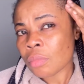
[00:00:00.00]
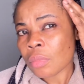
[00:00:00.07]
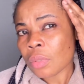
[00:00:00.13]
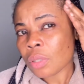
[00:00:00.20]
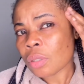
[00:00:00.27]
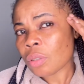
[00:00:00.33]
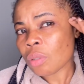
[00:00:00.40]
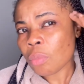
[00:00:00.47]

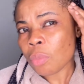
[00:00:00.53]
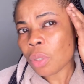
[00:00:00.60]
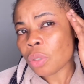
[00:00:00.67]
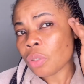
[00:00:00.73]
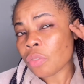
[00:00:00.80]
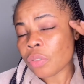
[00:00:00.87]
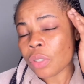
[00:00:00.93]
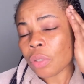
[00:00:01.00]
It's not much
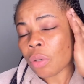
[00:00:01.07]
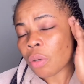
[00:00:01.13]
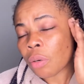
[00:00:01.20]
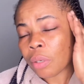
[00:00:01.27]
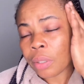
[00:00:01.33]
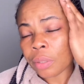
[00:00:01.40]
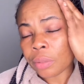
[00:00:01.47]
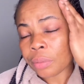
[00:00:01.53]
of an
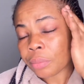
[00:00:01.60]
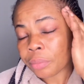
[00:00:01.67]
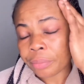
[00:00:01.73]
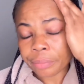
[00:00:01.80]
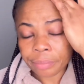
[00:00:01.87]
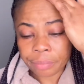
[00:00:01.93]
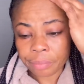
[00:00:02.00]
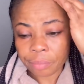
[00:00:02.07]
oil,
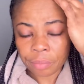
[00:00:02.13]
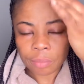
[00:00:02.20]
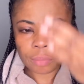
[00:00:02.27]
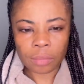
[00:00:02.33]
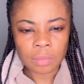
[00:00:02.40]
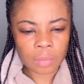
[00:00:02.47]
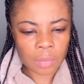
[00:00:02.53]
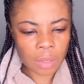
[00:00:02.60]

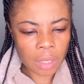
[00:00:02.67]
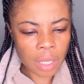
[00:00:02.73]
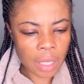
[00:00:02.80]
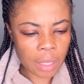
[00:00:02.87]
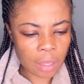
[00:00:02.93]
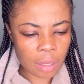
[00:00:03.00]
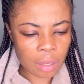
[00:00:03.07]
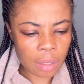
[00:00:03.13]

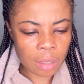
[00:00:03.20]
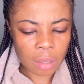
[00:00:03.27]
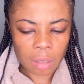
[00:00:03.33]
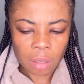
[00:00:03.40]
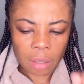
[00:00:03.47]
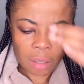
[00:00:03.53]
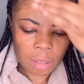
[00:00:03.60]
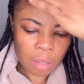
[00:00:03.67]

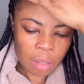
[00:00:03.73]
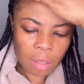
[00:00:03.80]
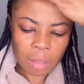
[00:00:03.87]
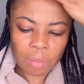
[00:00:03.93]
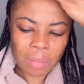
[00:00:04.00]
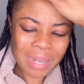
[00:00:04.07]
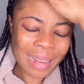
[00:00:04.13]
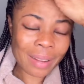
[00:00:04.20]

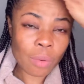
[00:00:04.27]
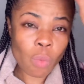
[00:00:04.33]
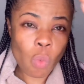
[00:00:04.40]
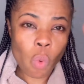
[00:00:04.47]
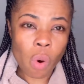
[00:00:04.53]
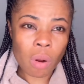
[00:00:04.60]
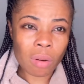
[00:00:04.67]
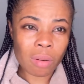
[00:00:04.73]
like
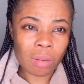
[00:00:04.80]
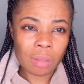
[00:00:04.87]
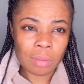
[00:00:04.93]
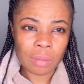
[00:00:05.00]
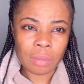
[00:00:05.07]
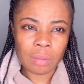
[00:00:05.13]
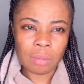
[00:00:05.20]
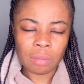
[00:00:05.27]
water.
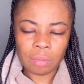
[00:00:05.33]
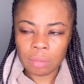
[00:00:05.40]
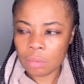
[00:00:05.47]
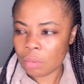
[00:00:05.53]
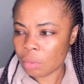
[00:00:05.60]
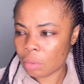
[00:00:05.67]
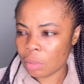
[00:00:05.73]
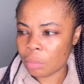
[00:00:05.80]

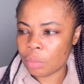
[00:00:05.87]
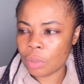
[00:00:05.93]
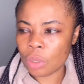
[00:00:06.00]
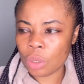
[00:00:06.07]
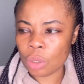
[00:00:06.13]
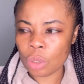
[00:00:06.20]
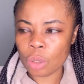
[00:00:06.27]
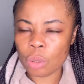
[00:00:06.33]
Let me
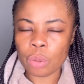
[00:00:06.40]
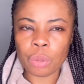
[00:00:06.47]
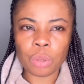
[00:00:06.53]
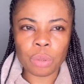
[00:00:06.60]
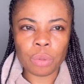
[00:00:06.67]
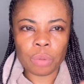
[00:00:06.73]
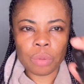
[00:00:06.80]
show you.